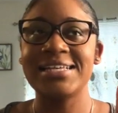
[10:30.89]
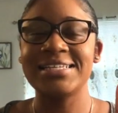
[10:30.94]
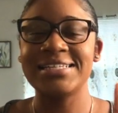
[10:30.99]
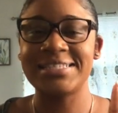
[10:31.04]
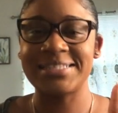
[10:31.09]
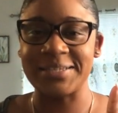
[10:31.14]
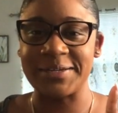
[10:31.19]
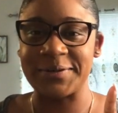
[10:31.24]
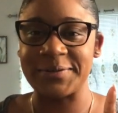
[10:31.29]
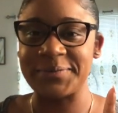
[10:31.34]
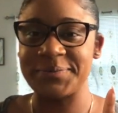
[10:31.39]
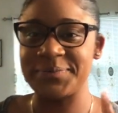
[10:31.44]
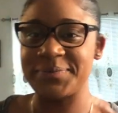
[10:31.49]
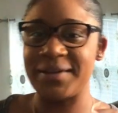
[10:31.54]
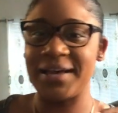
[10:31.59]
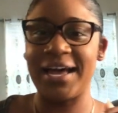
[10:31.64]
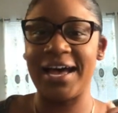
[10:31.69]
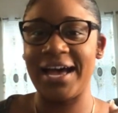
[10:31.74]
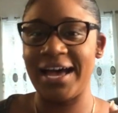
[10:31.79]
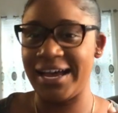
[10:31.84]
so
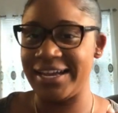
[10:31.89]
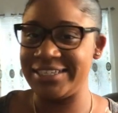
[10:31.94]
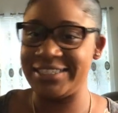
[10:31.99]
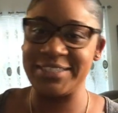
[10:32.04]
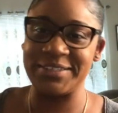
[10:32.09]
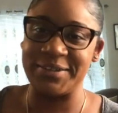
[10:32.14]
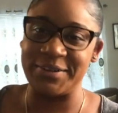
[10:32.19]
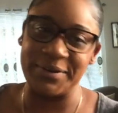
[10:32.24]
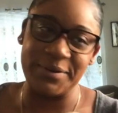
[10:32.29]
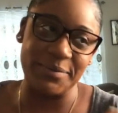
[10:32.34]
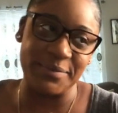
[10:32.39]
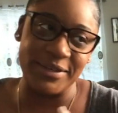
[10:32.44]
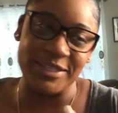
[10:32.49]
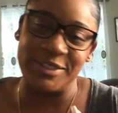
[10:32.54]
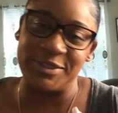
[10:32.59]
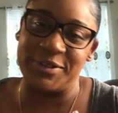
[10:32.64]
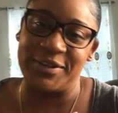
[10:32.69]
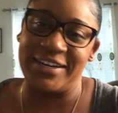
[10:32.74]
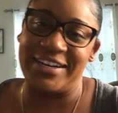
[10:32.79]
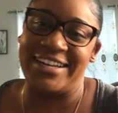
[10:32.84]
and she's gonna be
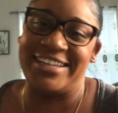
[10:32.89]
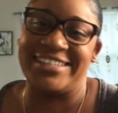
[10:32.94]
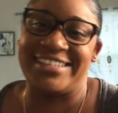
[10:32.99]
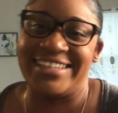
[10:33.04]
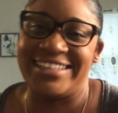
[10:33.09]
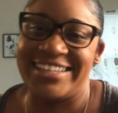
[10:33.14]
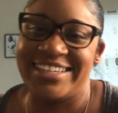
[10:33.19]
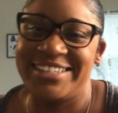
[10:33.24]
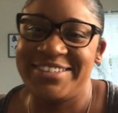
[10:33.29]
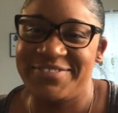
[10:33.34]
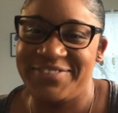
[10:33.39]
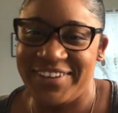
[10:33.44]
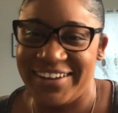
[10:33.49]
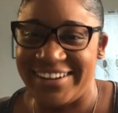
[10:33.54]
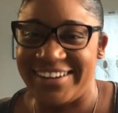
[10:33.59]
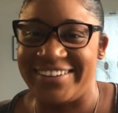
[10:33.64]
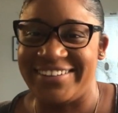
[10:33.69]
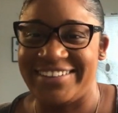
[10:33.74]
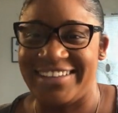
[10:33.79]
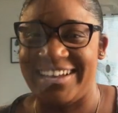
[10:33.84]
joining us in this
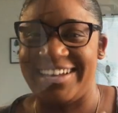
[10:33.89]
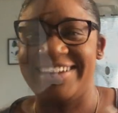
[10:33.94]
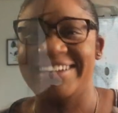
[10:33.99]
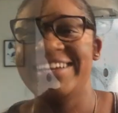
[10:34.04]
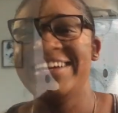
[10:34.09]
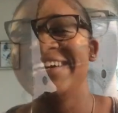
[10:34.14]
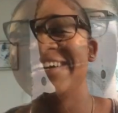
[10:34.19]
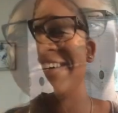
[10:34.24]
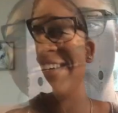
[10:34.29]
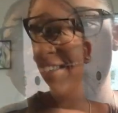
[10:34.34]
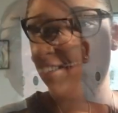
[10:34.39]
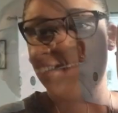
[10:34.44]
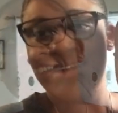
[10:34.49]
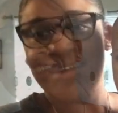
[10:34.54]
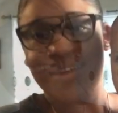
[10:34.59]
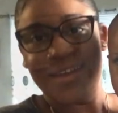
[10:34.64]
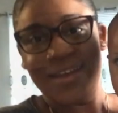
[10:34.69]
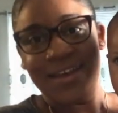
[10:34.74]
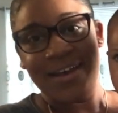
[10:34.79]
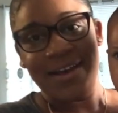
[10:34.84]
video then because she's